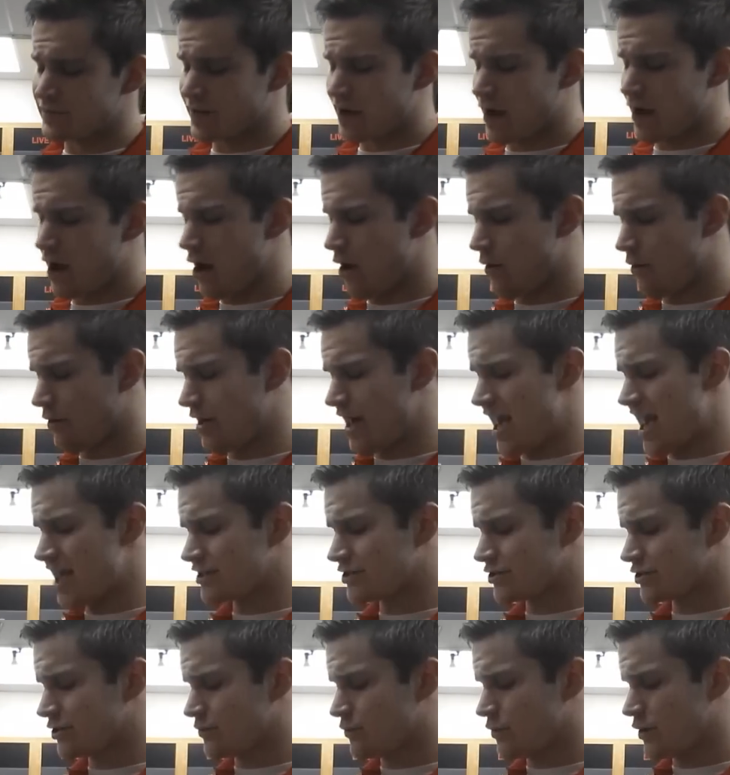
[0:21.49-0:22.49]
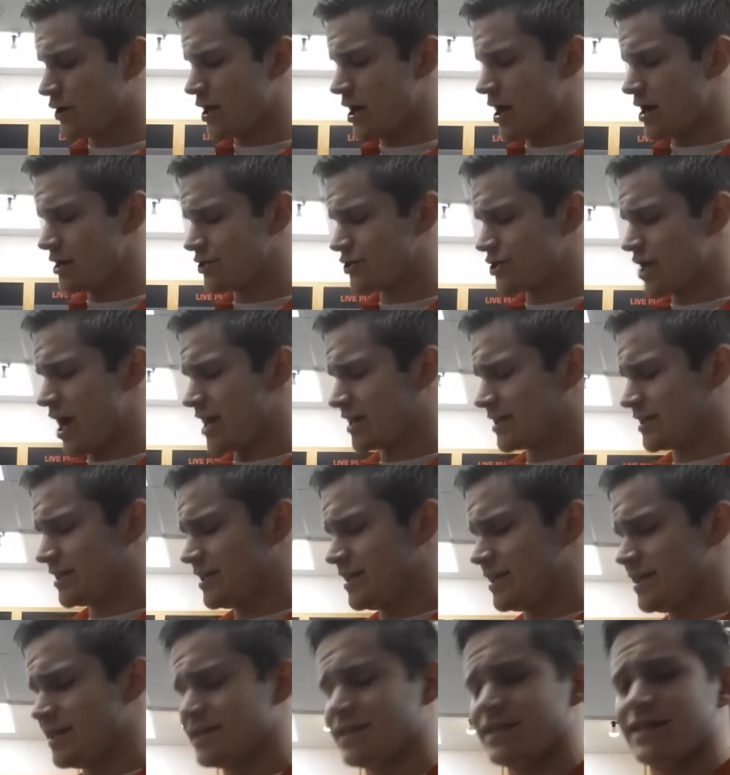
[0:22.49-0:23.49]
Well, actually, what Shock
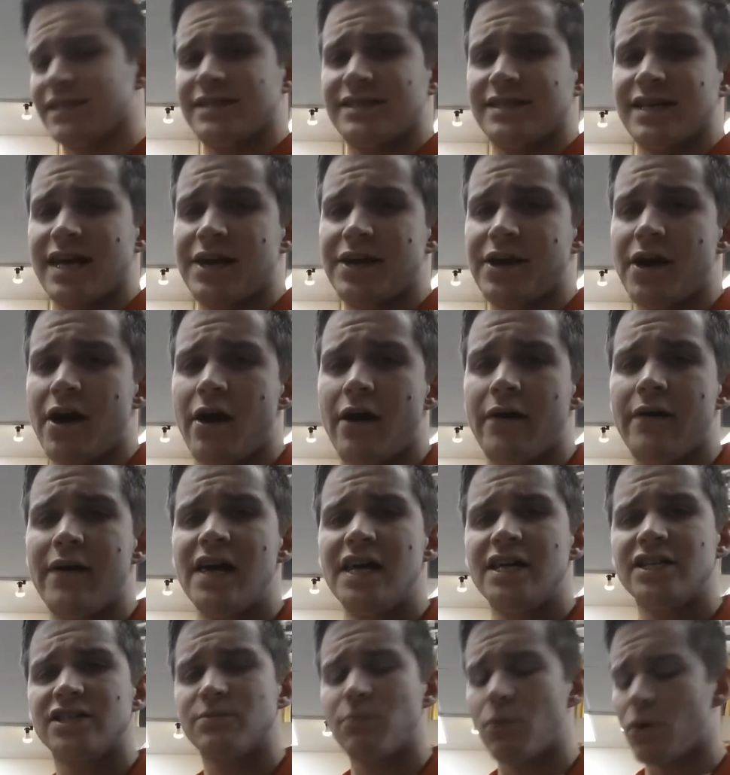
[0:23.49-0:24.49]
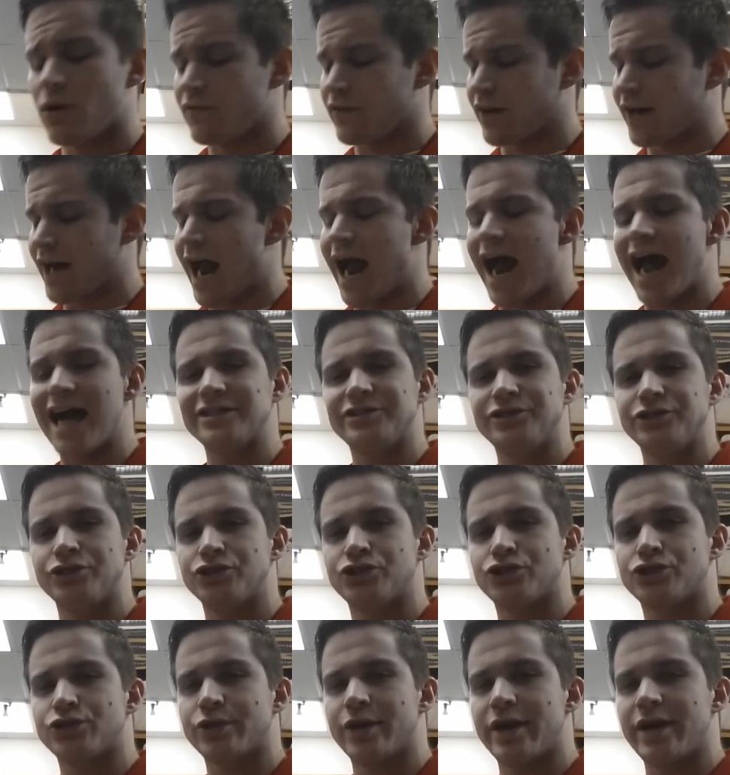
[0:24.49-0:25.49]
D is, it's more of a
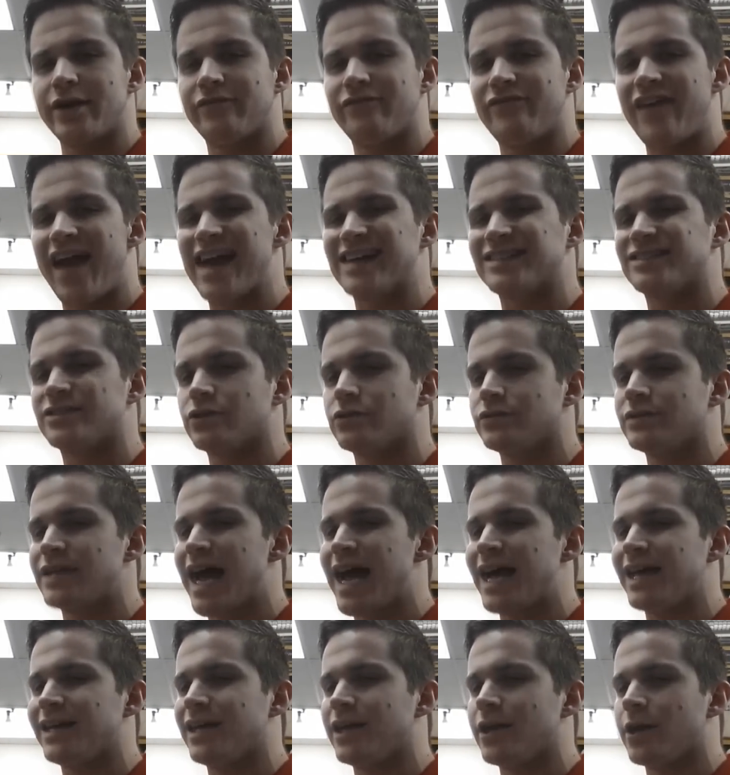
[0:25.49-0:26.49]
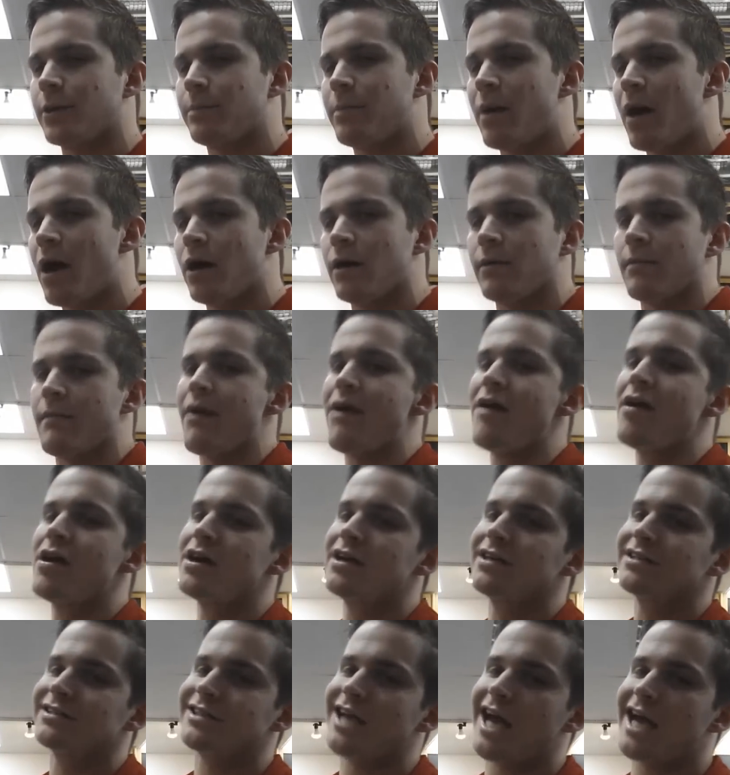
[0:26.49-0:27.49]
concentrate vasodilator pump.
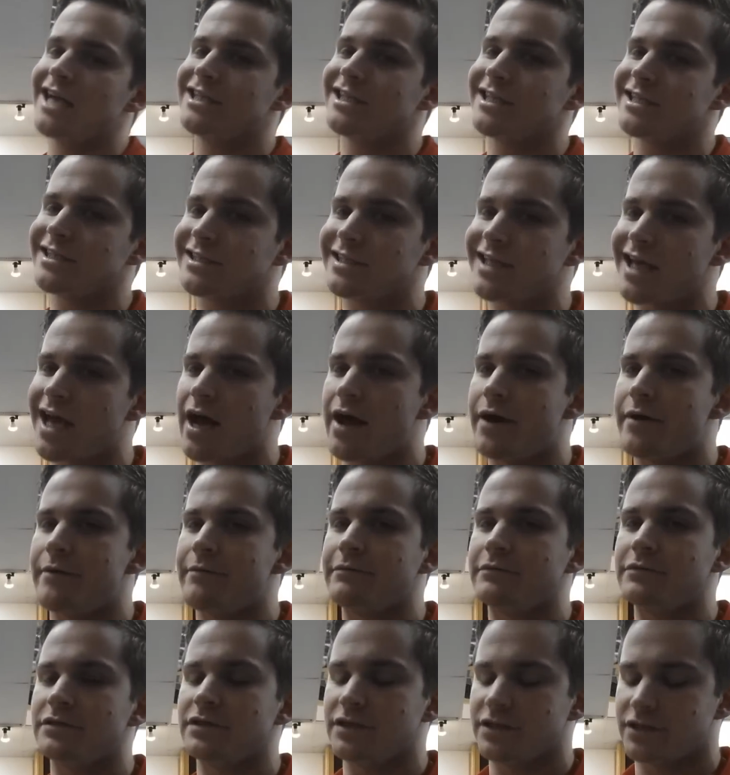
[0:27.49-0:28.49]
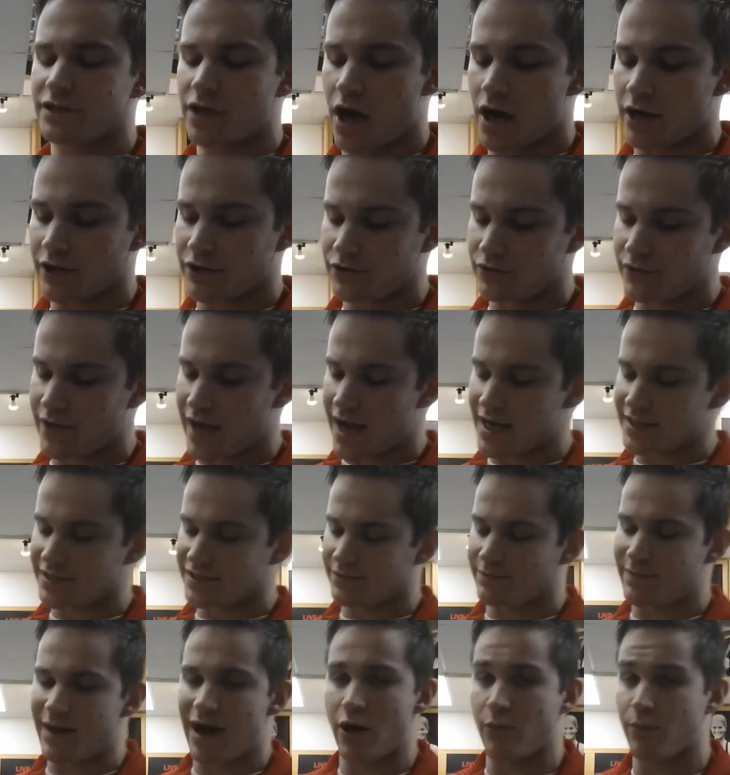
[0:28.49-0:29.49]
So I just talked to you guys
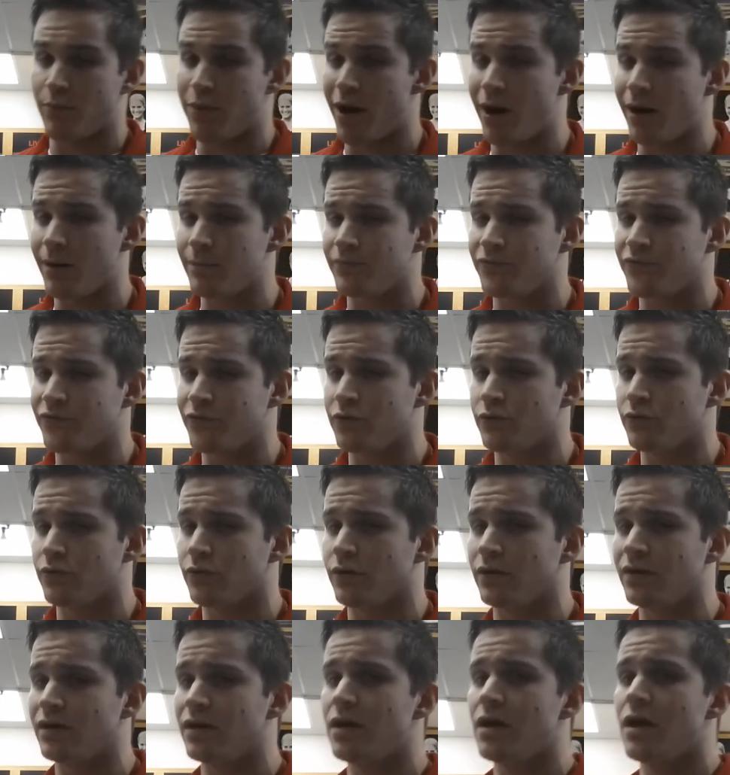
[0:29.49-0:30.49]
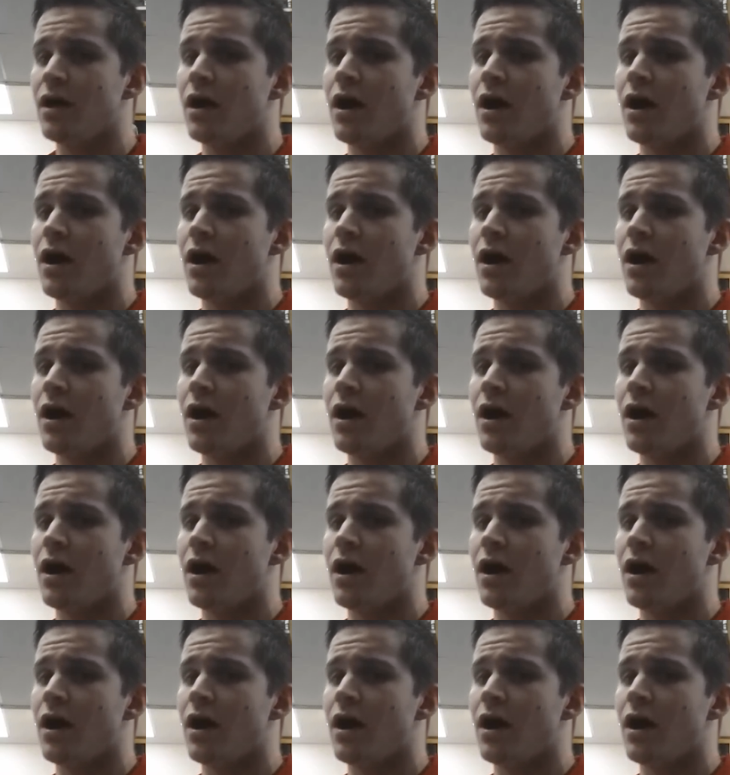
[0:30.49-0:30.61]
about pump fuel.